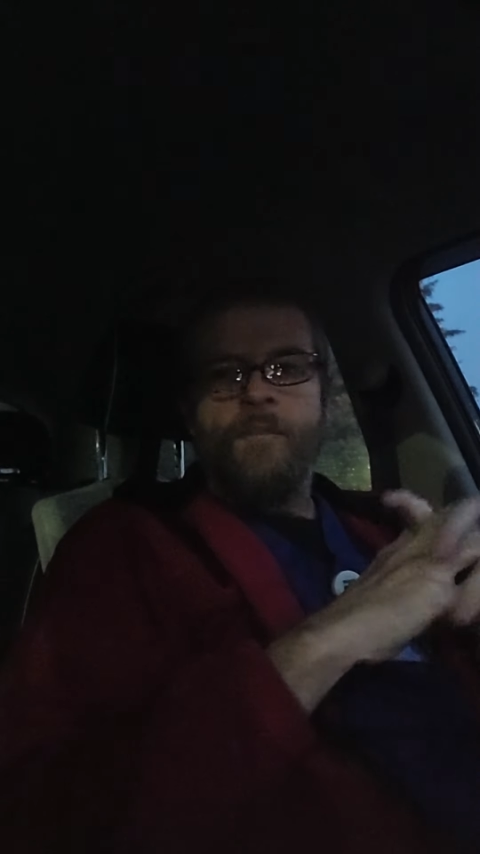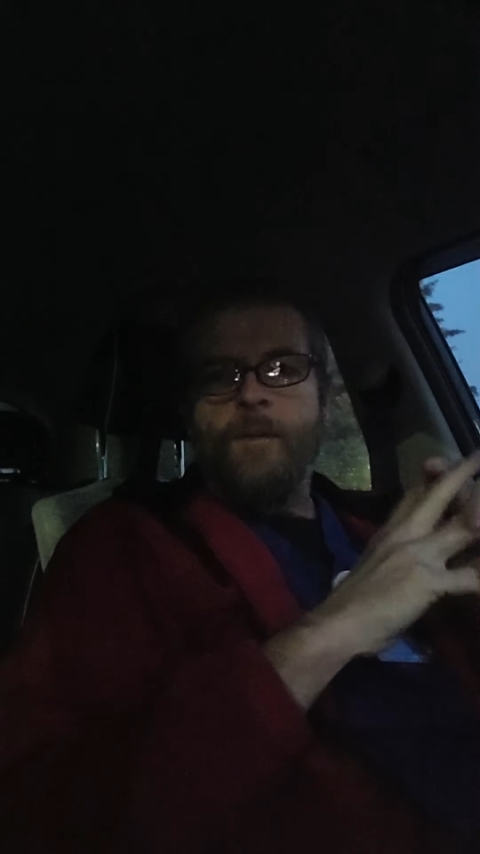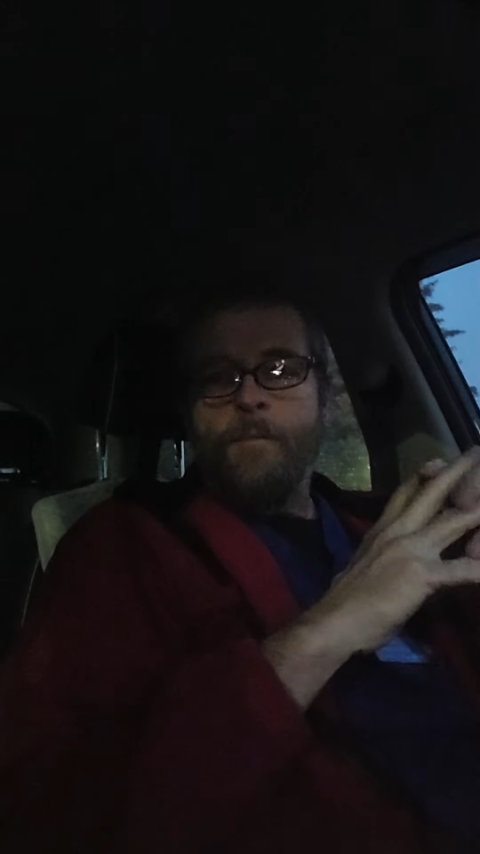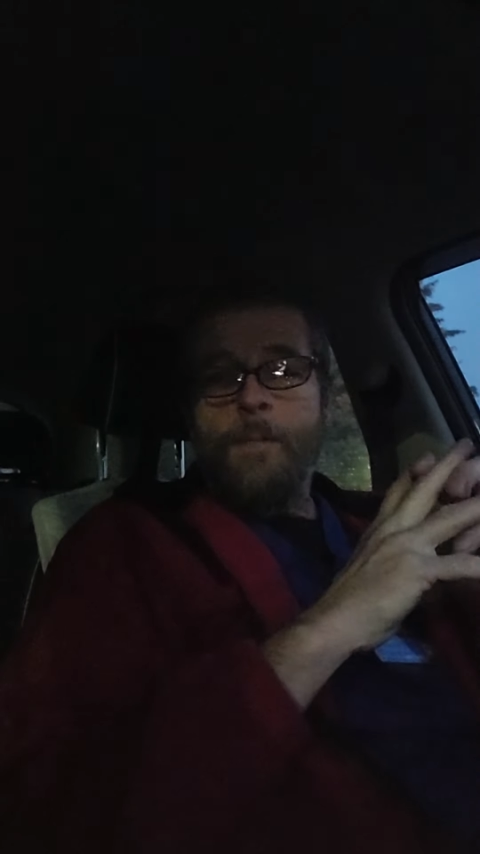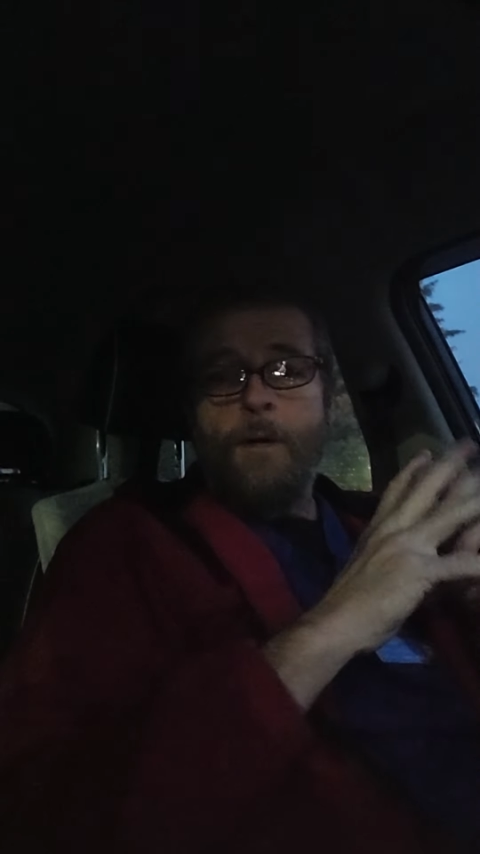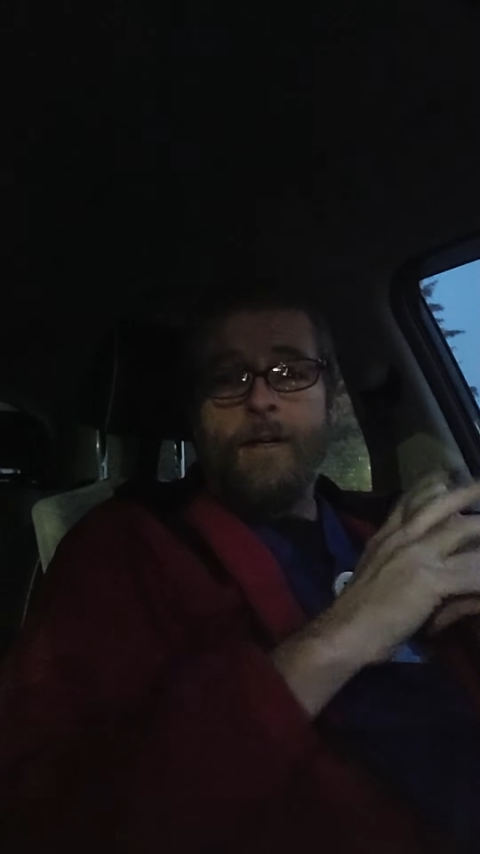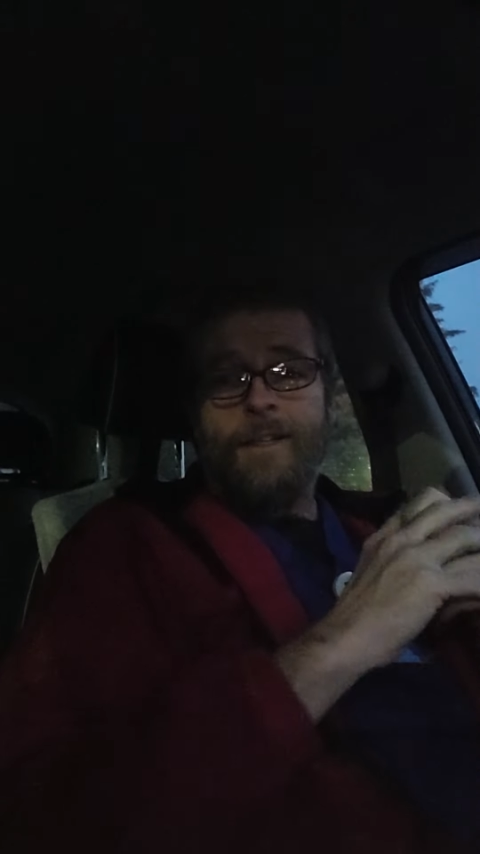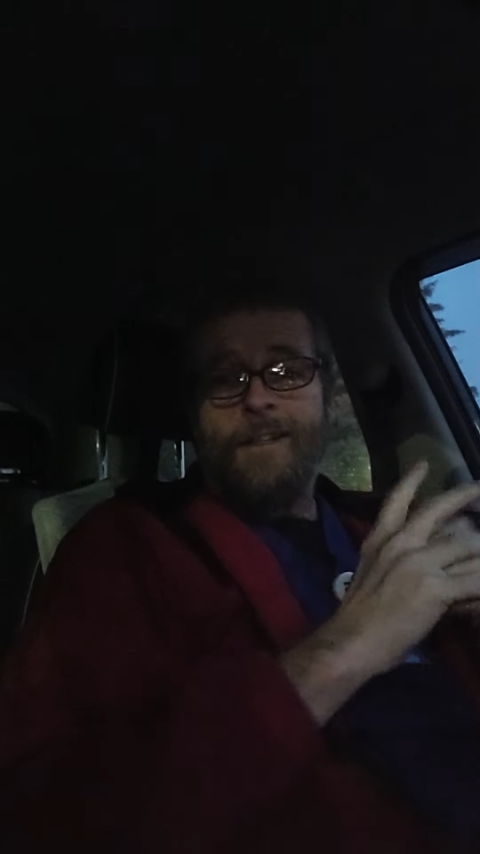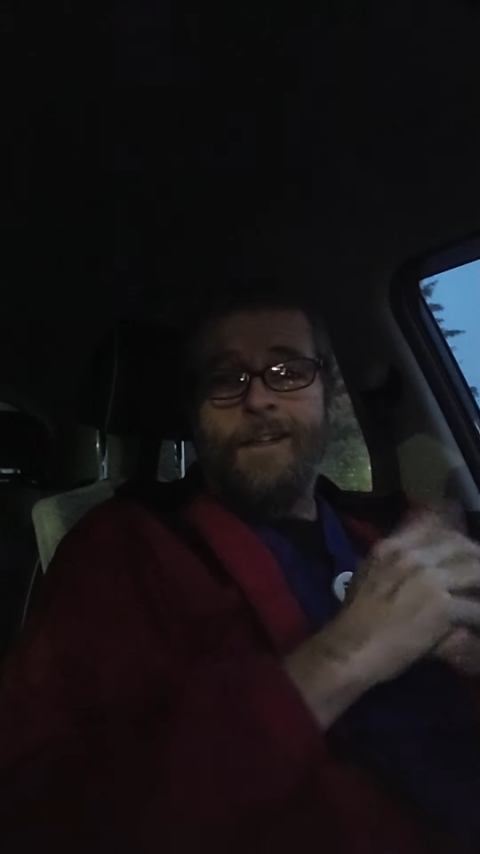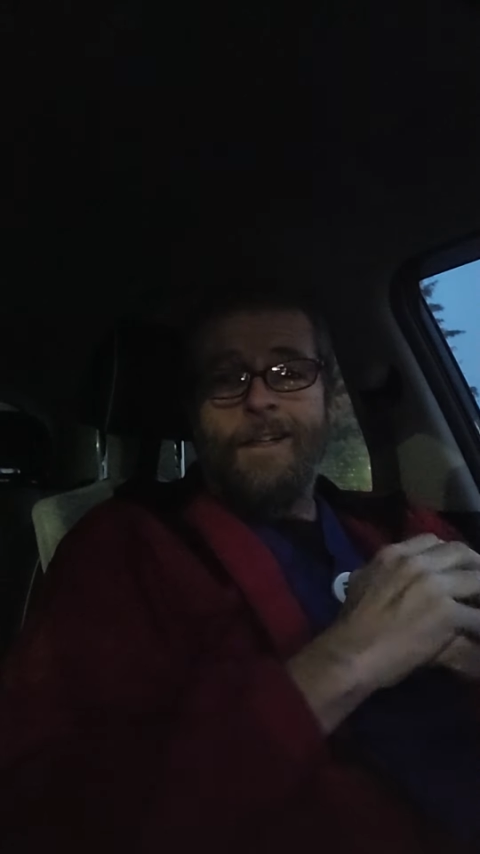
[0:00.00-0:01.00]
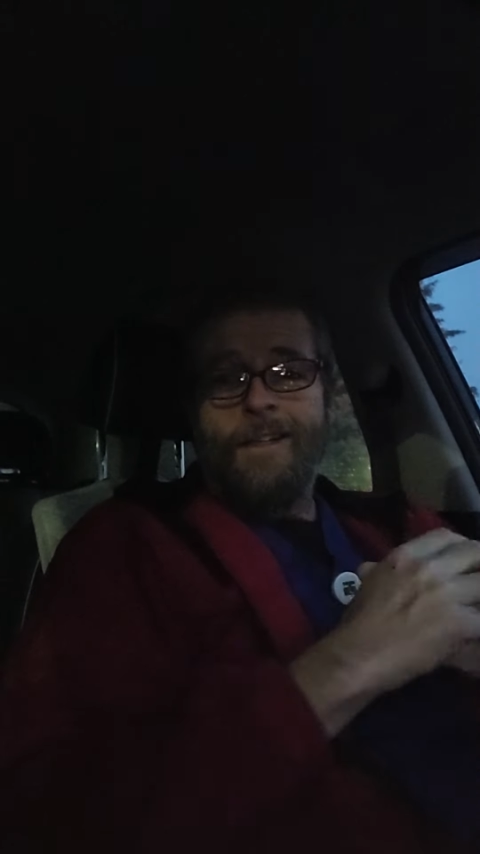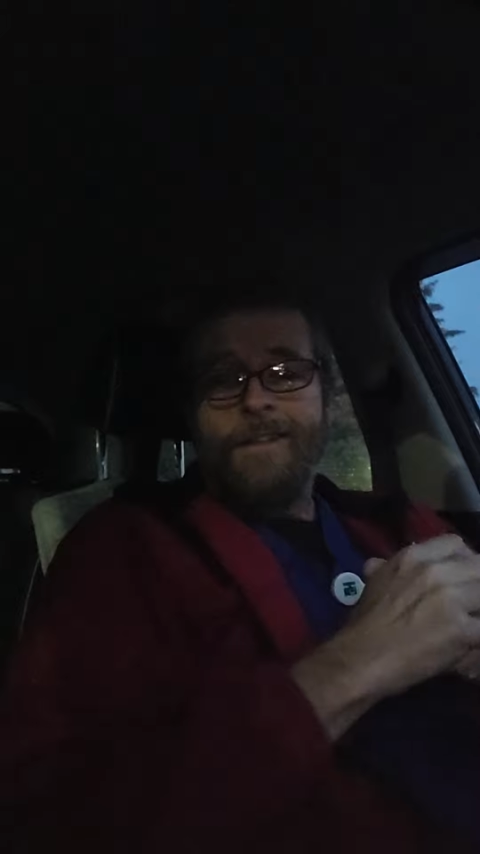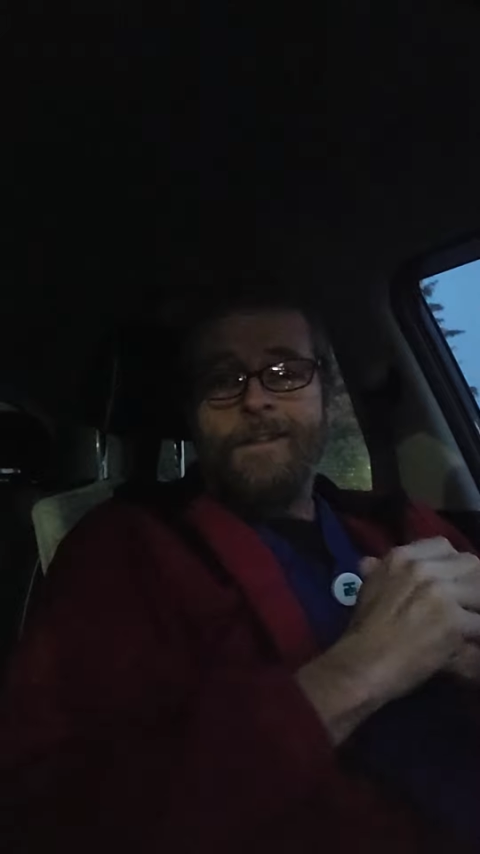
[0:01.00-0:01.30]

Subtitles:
from the parking lot at